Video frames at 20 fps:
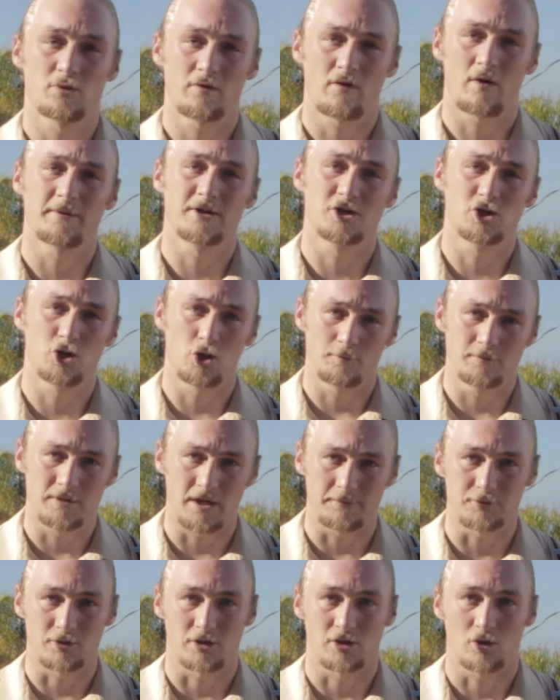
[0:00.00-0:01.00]
we've all been cooped
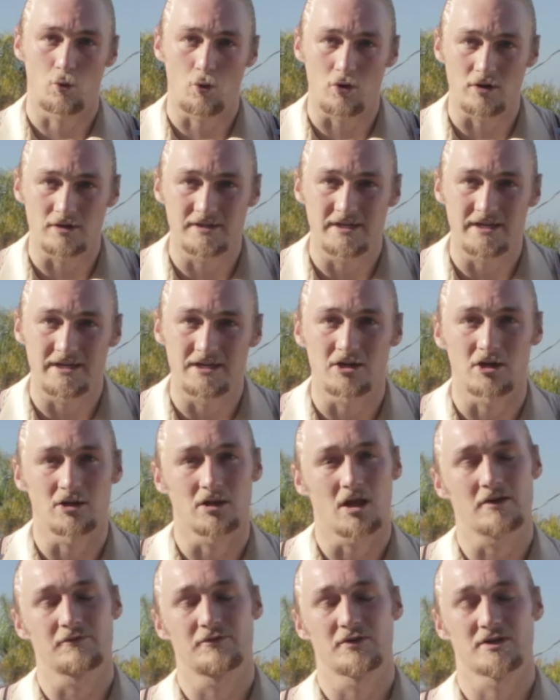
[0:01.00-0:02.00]
up during quarantine, a
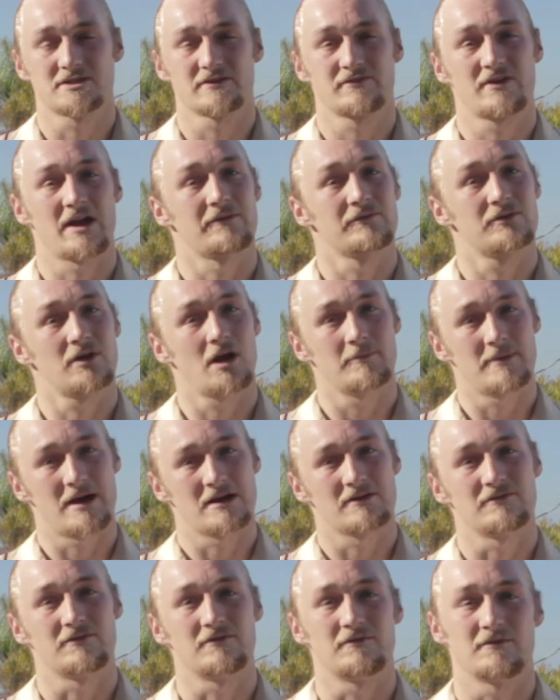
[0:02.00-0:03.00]
lot of things have kind of come
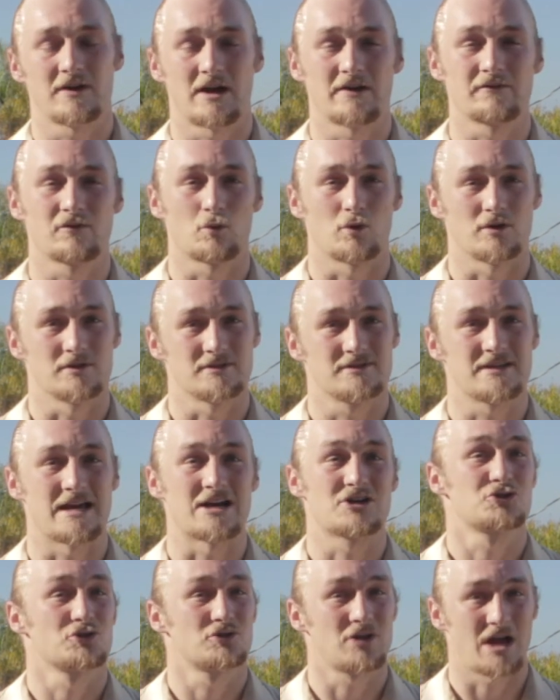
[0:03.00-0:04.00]
out of everyone's
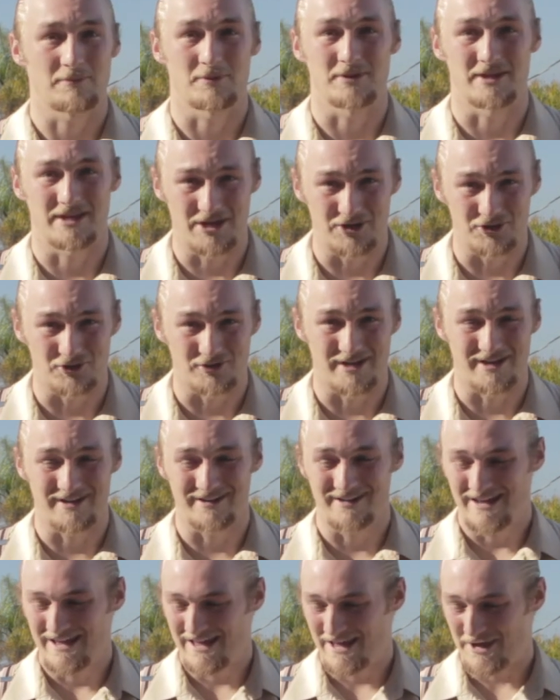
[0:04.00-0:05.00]
extra time on the
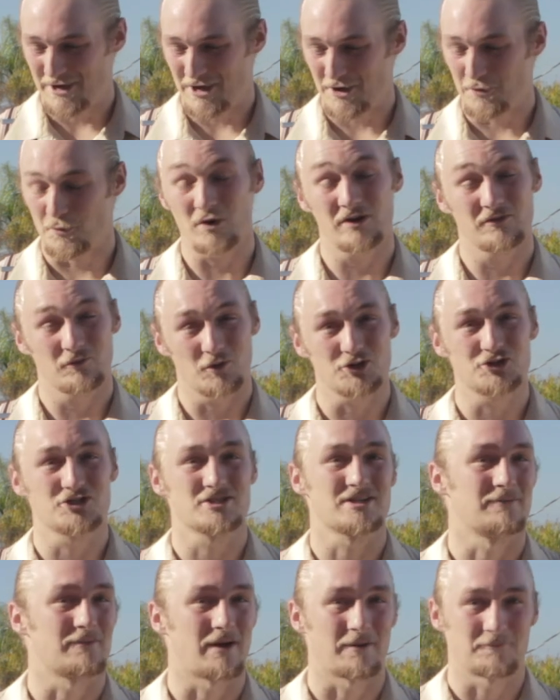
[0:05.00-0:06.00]
internet, one of which,
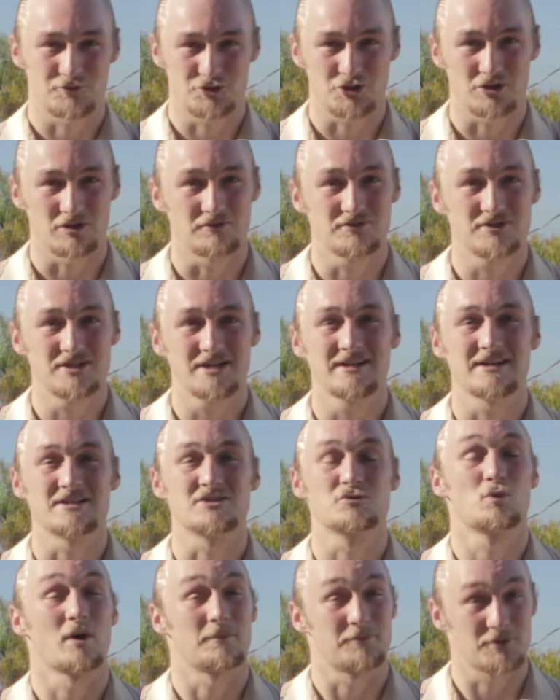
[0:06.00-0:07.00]
as I'm sure you've seen,
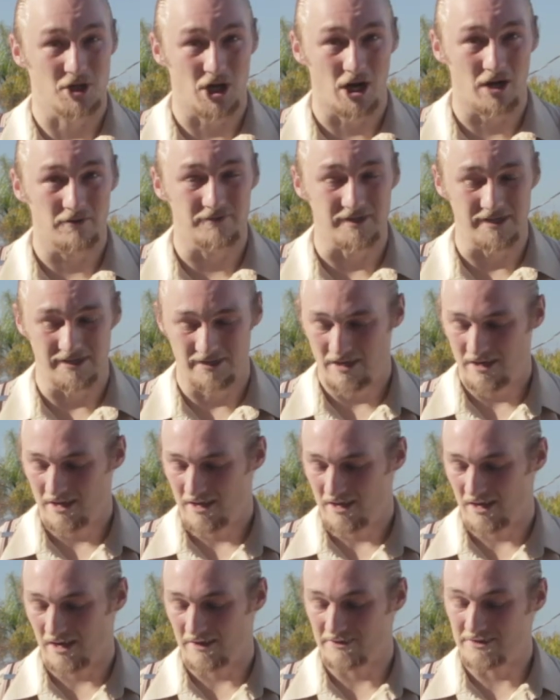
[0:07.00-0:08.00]
is whipped coffee.
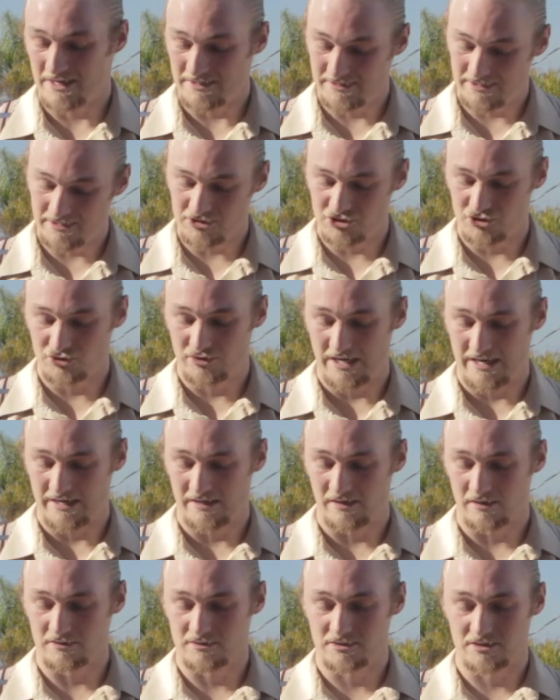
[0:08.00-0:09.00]
The idea is you
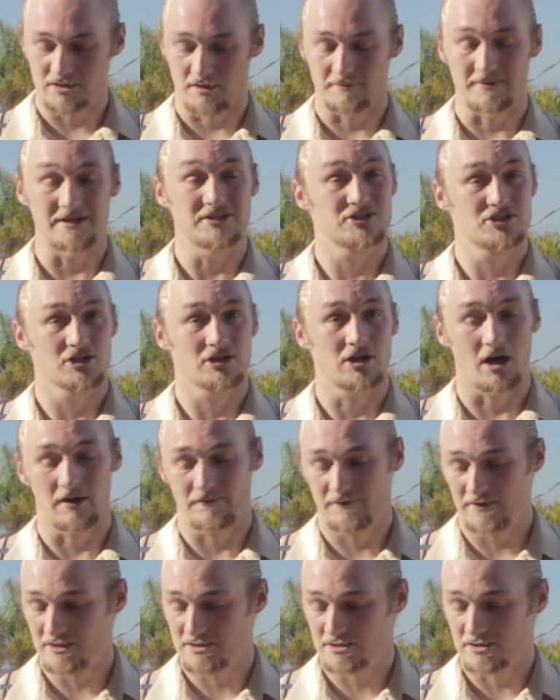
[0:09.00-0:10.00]
take some instant
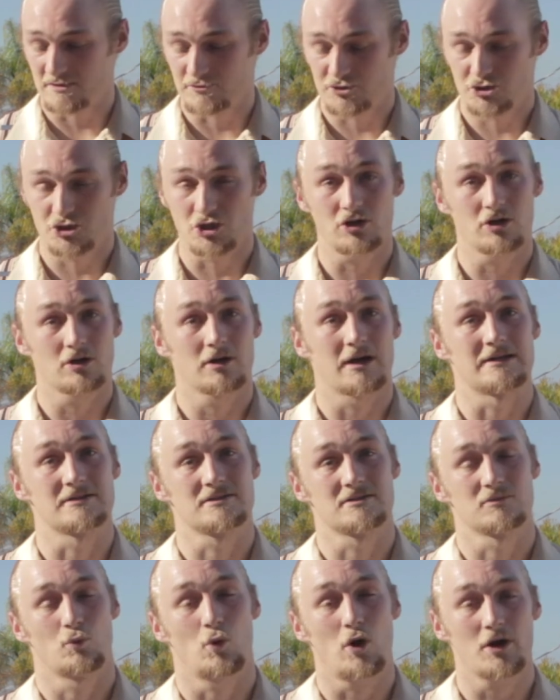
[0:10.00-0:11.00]
coffee, some sugar, and
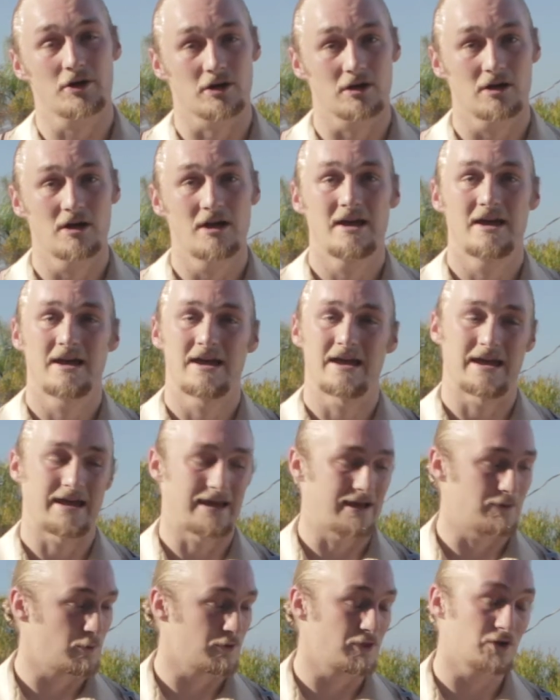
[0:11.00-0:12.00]
some water,
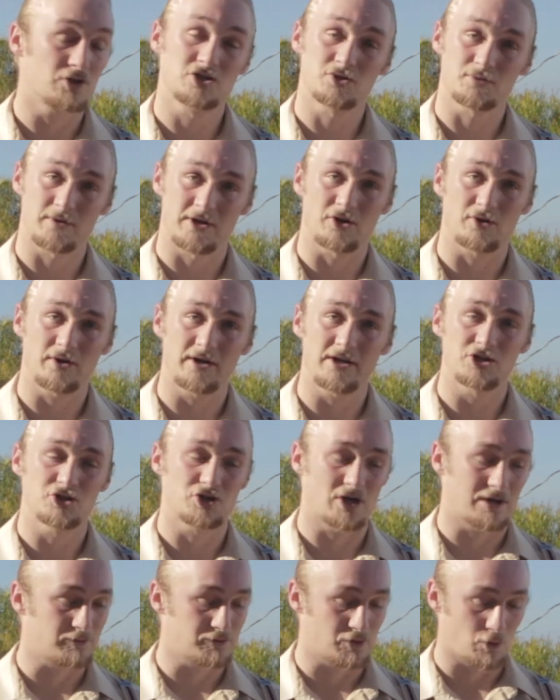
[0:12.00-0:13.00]
and with those three ingredients
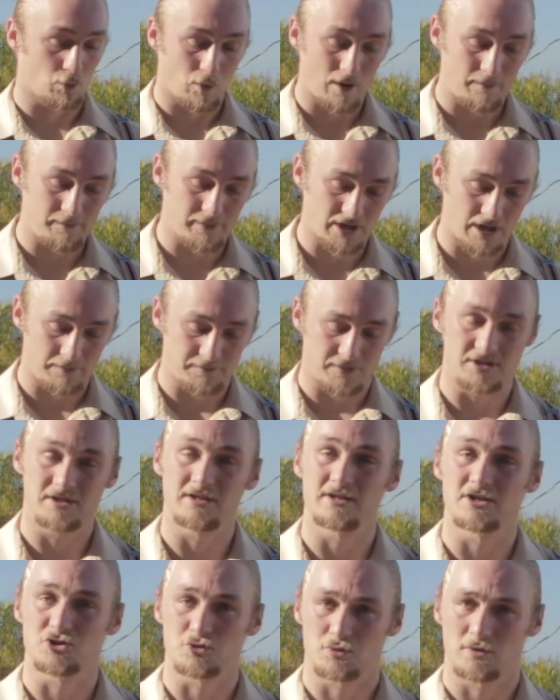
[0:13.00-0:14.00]
you're able to whip it up
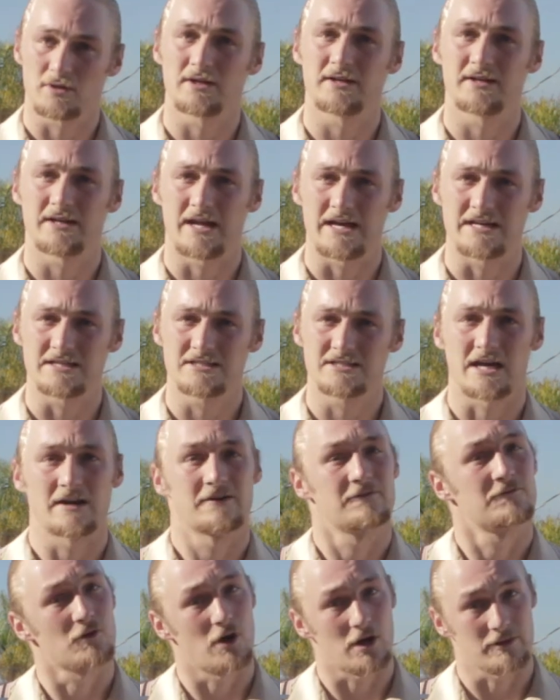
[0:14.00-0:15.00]
into this really nice kind
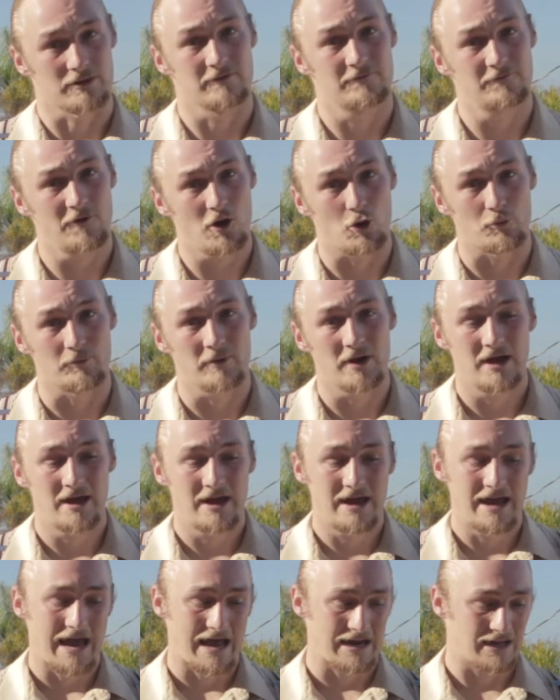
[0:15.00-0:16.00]
of frothy foam.
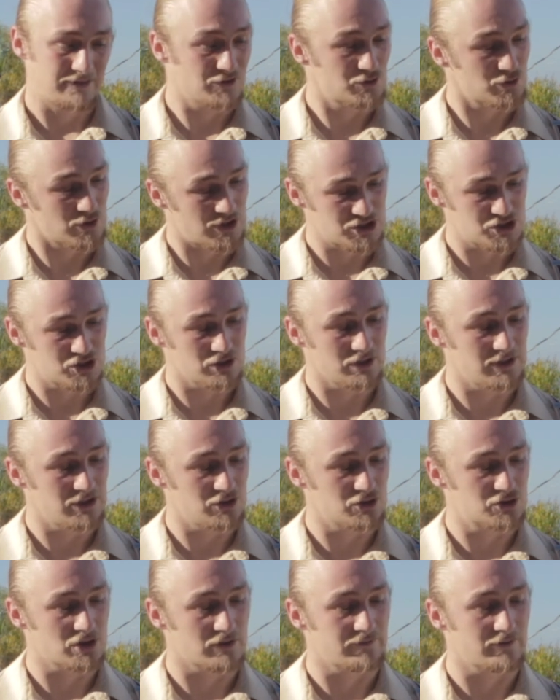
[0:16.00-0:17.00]
And I think traditionally
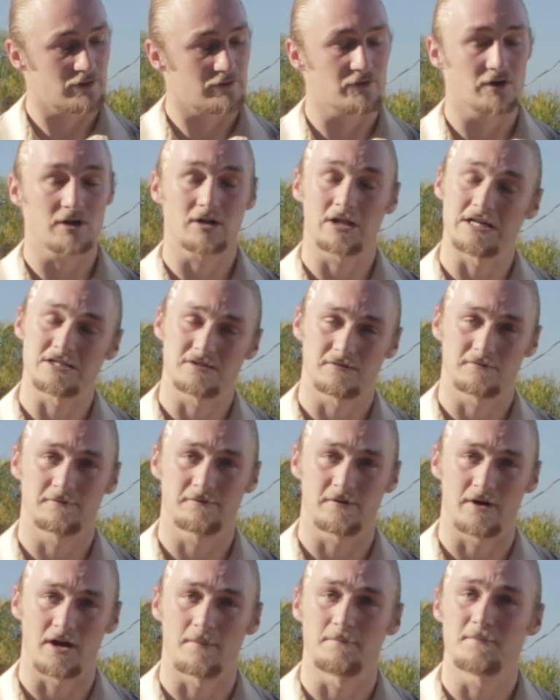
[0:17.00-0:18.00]
you serve it over a glass
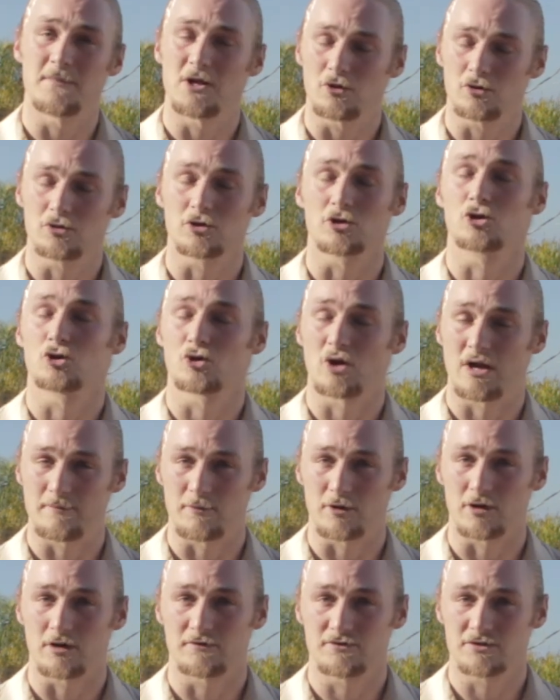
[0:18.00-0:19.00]
of milk or
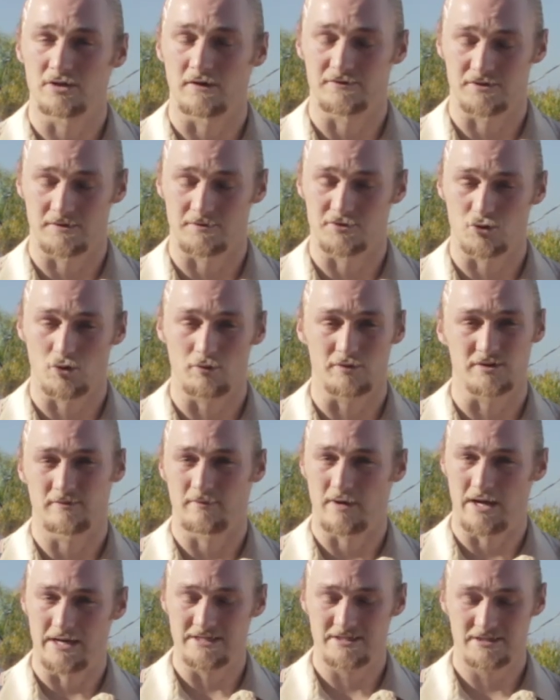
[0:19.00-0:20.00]
creamer of some sort with
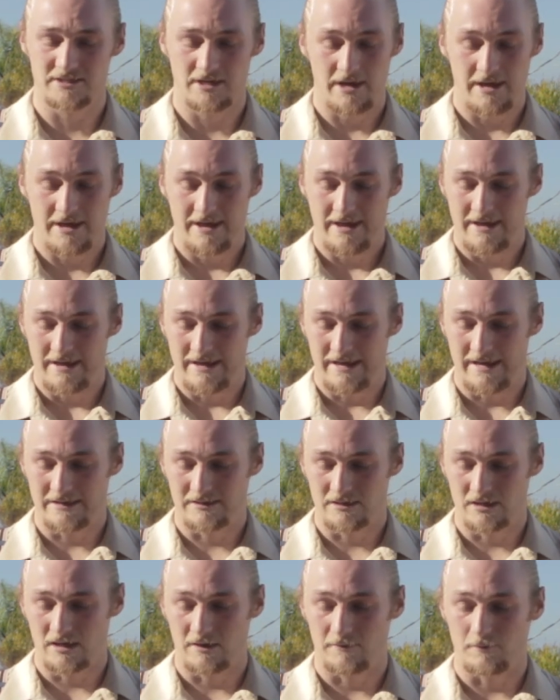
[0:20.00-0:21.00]
some ice.
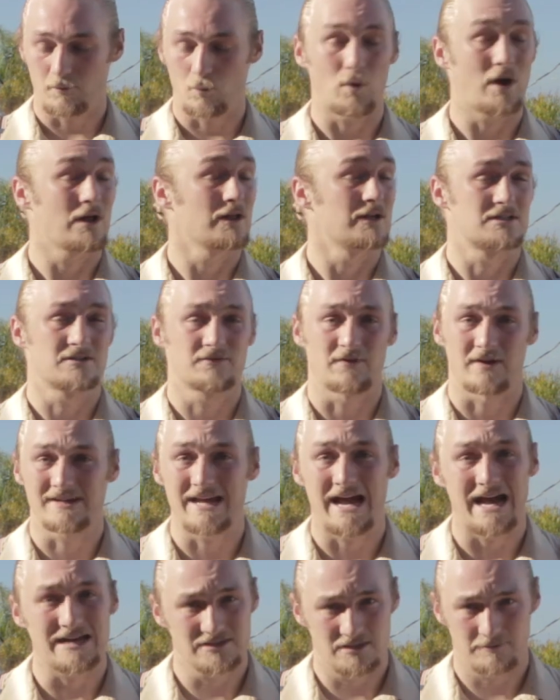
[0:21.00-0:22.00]
And while it's
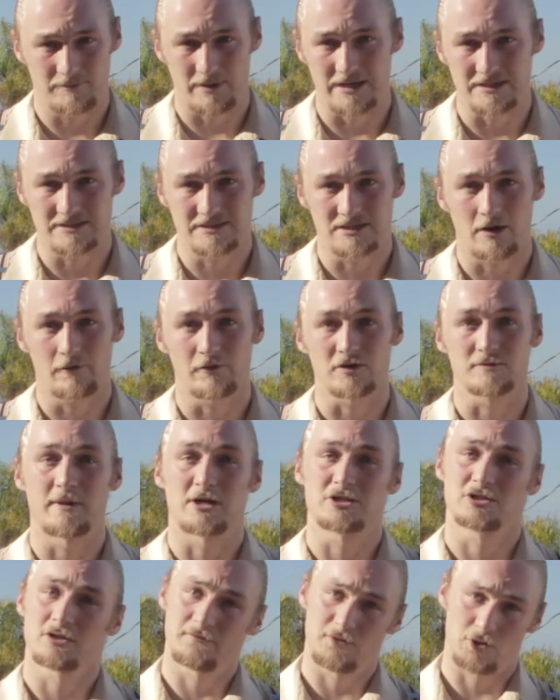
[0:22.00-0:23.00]
fantastic by itself,
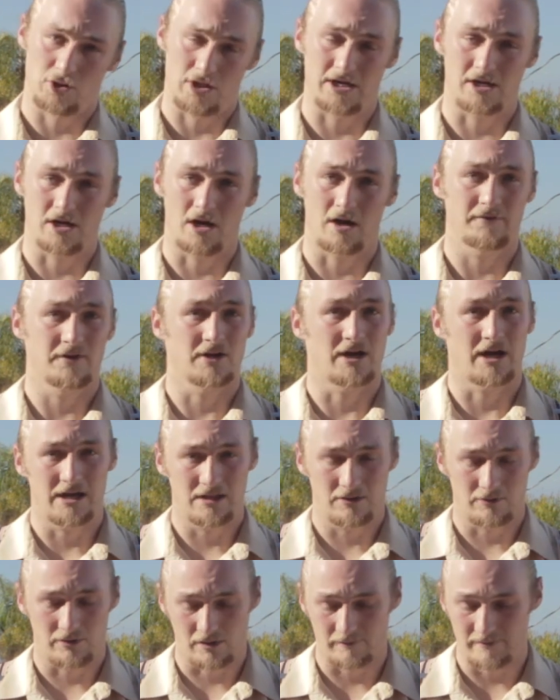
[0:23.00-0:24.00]
especially if you like coffee, I
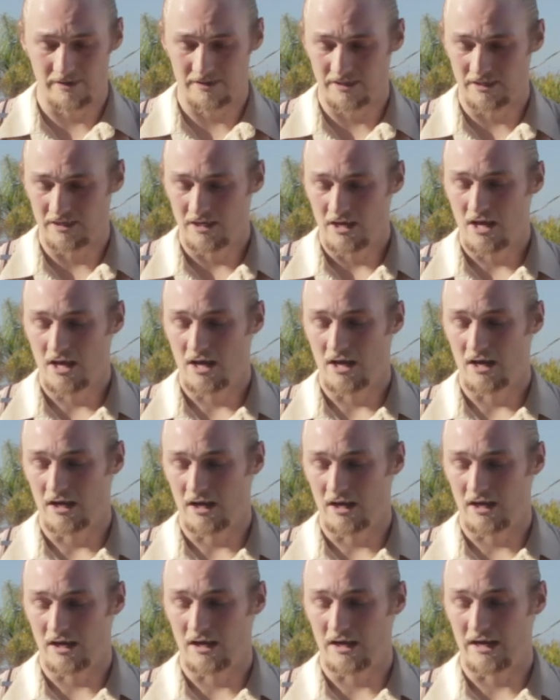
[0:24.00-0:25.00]
highly recommend it,
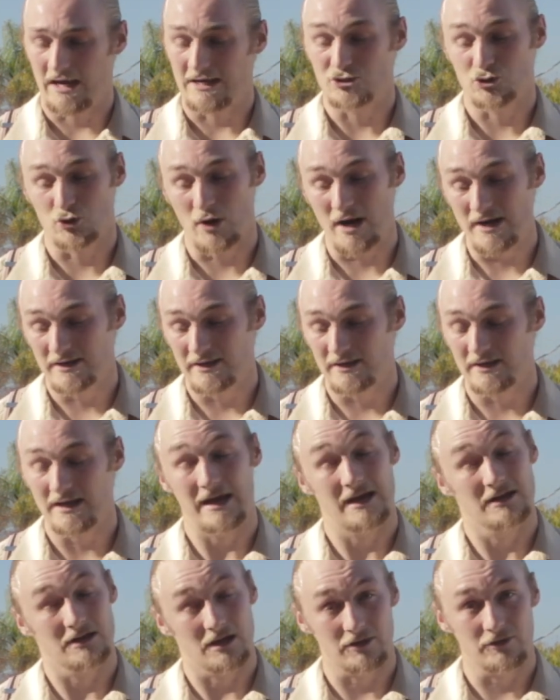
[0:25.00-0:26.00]
I tried it
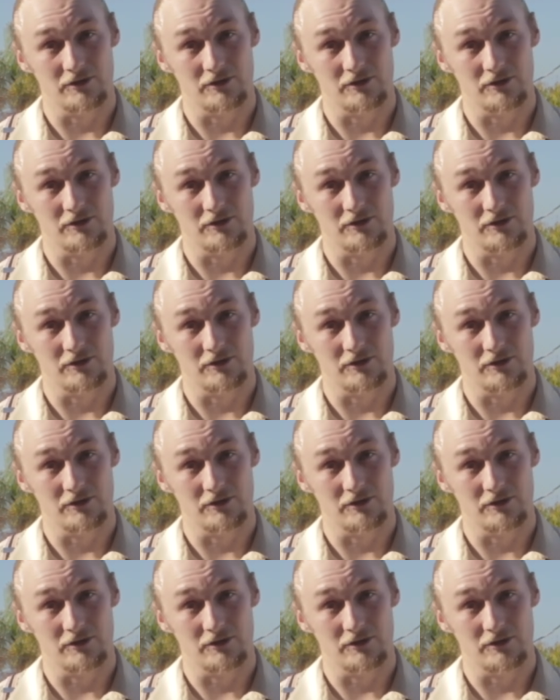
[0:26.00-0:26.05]
and I